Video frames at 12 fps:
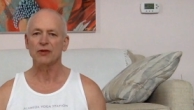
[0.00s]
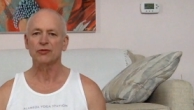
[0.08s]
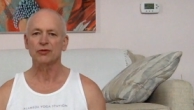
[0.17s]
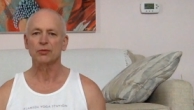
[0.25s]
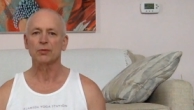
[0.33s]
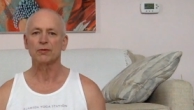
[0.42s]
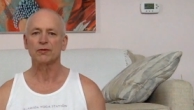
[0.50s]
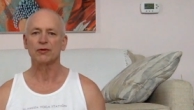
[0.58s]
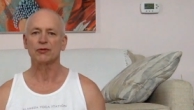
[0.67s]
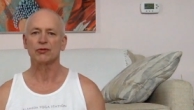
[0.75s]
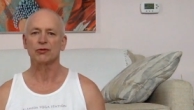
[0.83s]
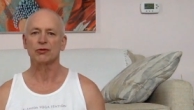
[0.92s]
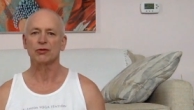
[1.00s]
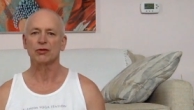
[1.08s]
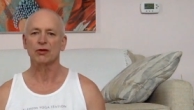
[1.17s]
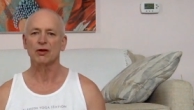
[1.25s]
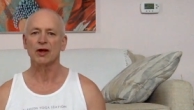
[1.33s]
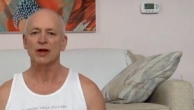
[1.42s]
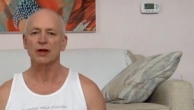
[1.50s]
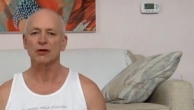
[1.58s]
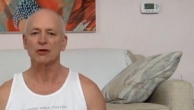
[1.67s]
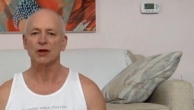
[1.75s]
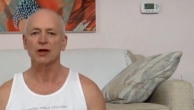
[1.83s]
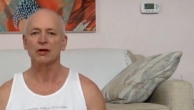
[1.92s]
the superficial,
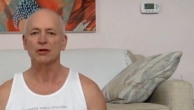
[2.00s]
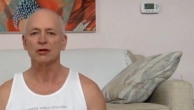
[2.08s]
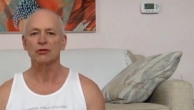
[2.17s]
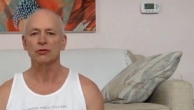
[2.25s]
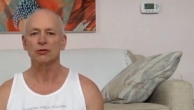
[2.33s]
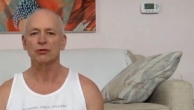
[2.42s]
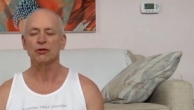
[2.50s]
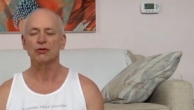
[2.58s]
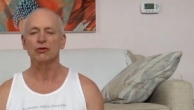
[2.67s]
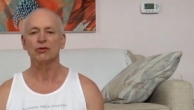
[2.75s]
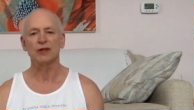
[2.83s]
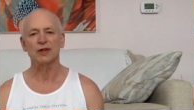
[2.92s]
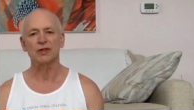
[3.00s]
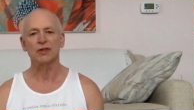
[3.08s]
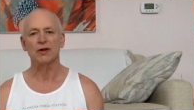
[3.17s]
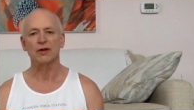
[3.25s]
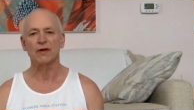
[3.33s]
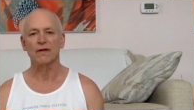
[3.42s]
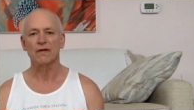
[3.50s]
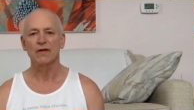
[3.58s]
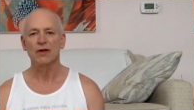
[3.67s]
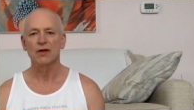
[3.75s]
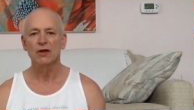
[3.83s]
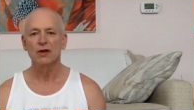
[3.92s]
and you'll get there.
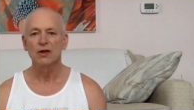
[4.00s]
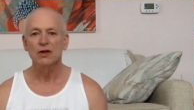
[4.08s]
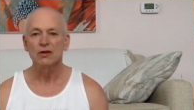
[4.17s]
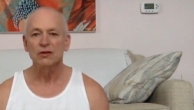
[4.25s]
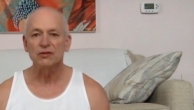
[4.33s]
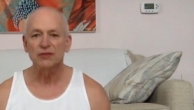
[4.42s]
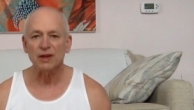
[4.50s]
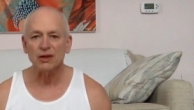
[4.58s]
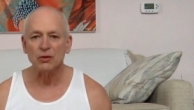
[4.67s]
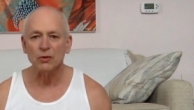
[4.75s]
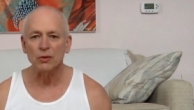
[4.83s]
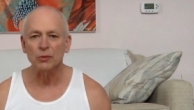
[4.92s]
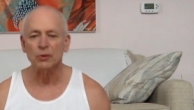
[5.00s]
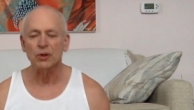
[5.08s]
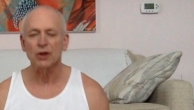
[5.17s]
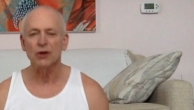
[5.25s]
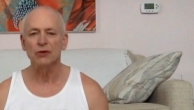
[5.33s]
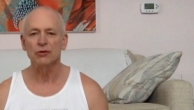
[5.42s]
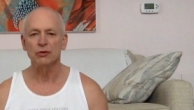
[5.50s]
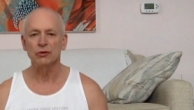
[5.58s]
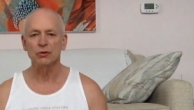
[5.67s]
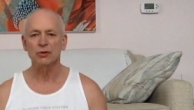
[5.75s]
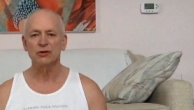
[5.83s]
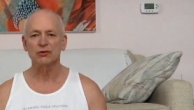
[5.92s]
The second one we're going to
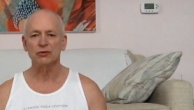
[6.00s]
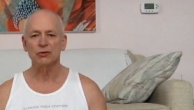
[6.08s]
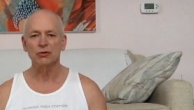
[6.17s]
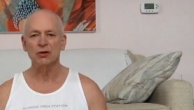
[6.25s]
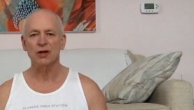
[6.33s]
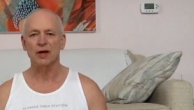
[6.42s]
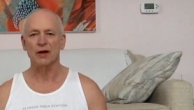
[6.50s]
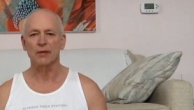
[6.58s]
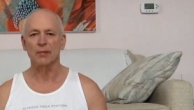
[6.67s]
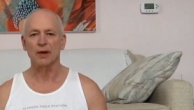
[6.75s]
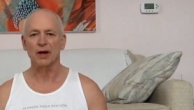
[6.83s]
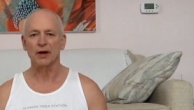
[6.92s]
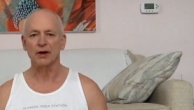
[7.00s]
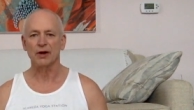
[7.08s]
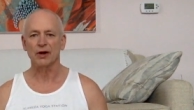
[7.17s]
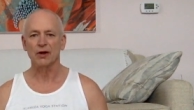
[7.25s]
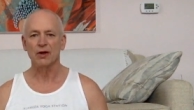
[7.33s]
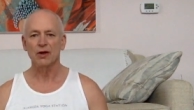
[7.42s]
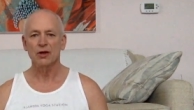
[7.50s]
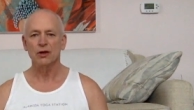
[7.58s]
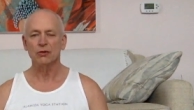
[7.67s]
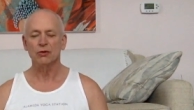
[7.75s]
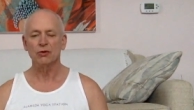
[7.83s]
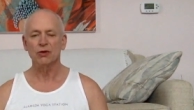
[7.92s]
do is uddiyana bandha.
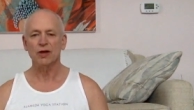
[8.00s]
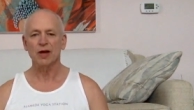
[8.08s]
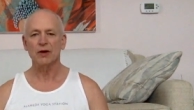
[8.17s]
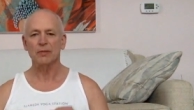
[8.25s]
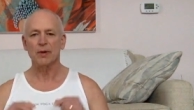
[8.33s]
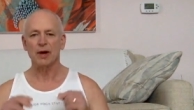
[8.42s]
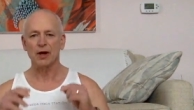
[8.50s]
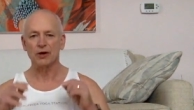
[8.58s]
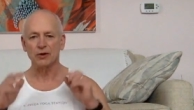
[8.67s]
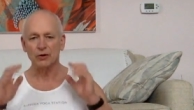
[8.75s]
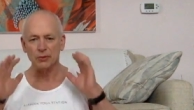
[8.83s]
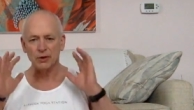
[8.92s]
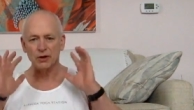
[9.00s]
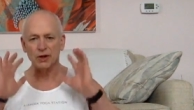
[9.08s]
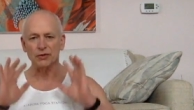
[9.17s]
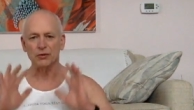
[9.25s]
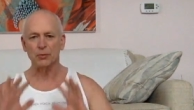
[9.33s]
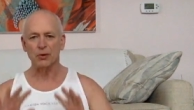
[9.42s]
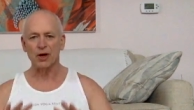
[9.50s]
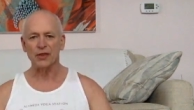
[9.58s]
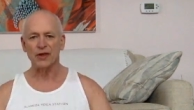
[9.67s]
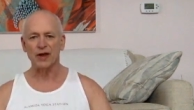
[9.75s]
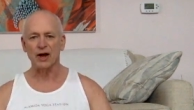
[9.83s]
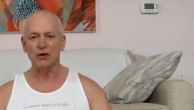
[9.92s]
In uddiyana bandha, we let the
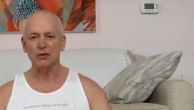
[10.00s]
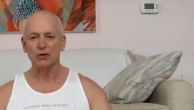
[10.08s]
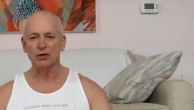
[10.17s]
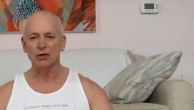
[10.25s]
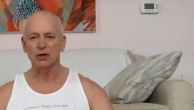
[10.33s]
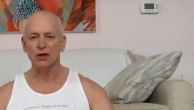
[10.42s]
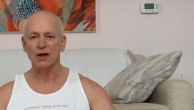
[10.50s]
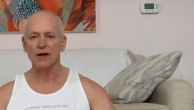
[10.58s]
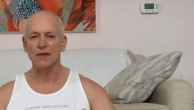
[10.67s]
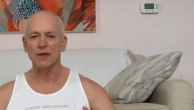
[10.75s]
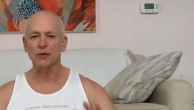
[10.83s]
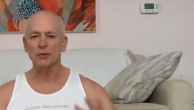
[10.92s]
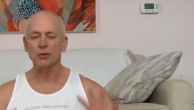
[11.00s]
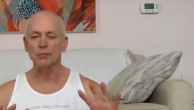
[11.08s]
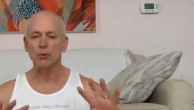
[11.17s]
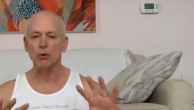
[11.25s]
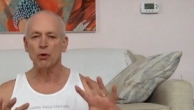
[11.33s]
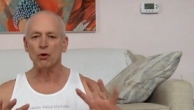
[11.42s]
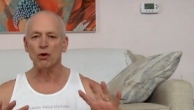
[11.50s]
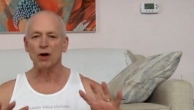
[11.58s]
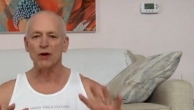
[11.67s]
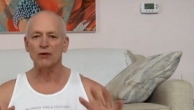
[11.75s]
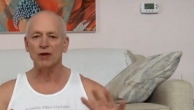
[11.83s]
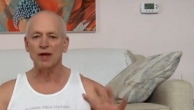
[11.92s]
breath out, and then we pull
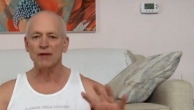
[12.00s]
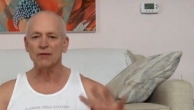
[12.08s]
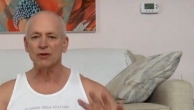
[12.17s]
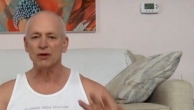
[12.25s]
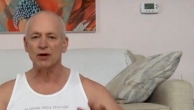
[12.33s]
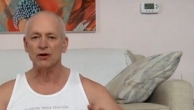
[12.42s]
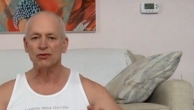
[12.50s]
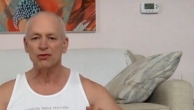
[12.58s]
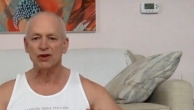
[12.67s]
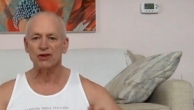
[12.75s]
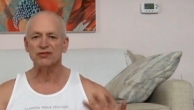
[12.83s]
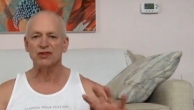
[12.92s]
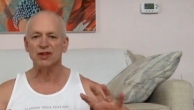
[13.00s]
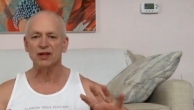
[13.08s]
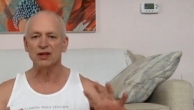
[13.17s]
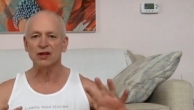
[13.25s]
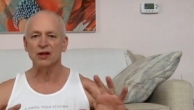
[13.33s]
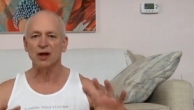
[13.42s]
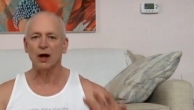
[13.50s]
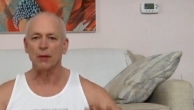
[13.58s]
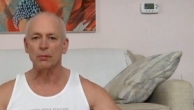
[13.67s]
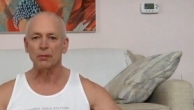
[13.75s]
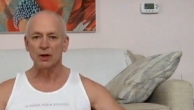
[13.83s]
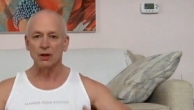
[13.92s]
our navel and our chest in and
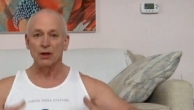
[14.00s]
up.